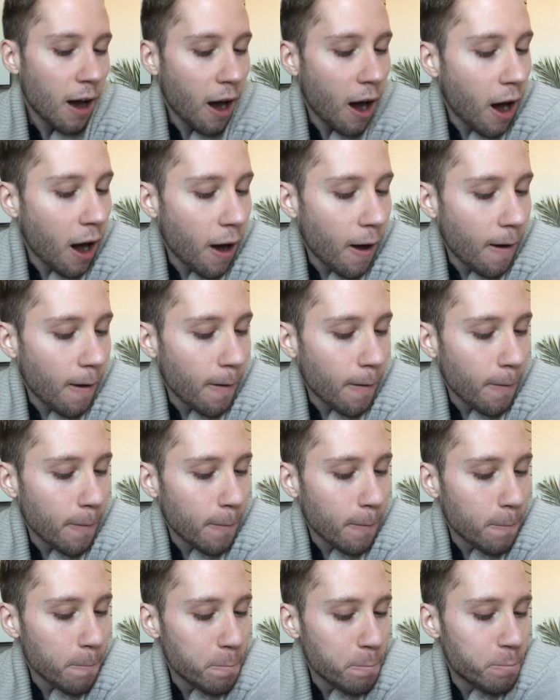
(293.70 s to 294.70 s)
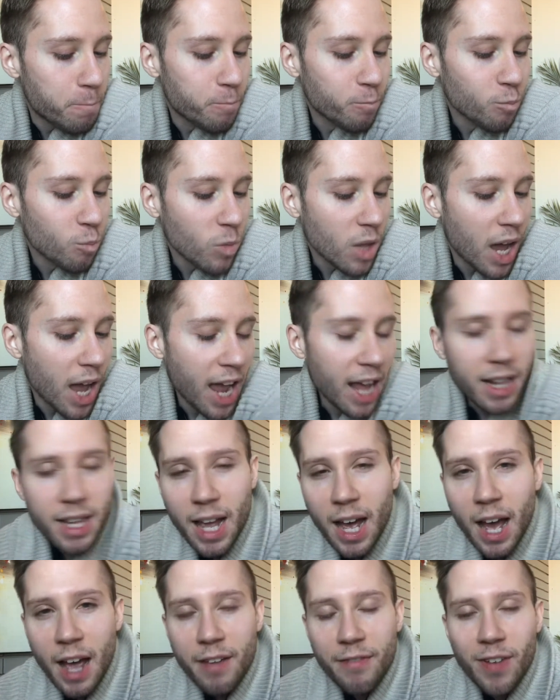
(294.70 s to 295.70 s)
Um, And
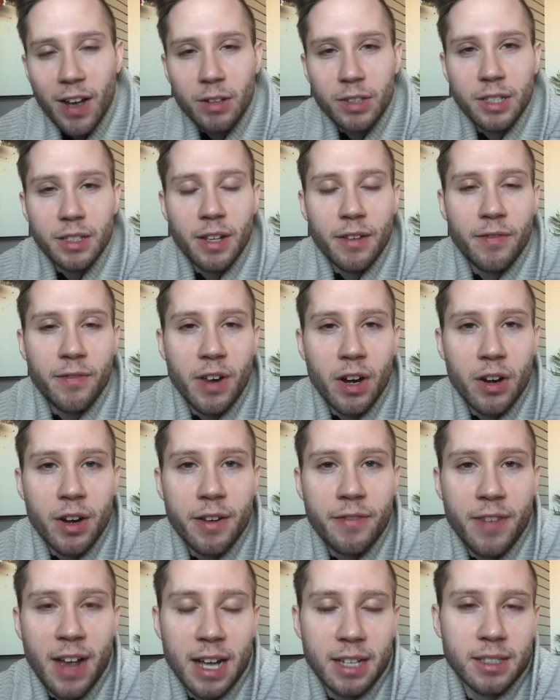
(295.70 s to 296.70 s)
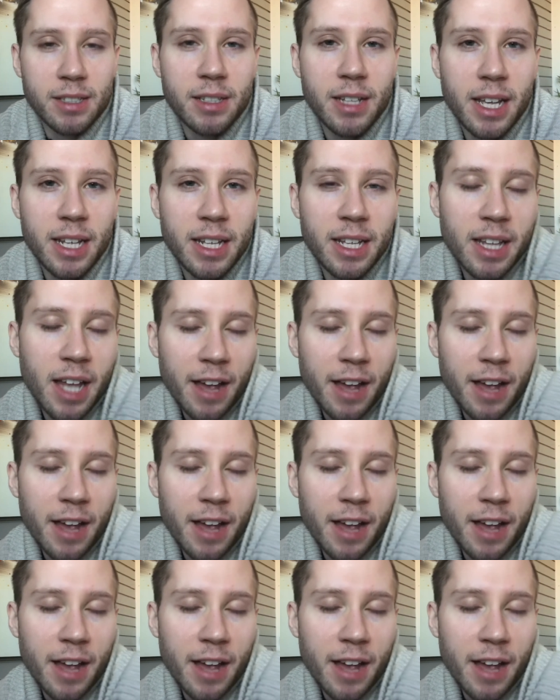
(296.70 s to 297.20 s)
yeah, I found it very fascinating.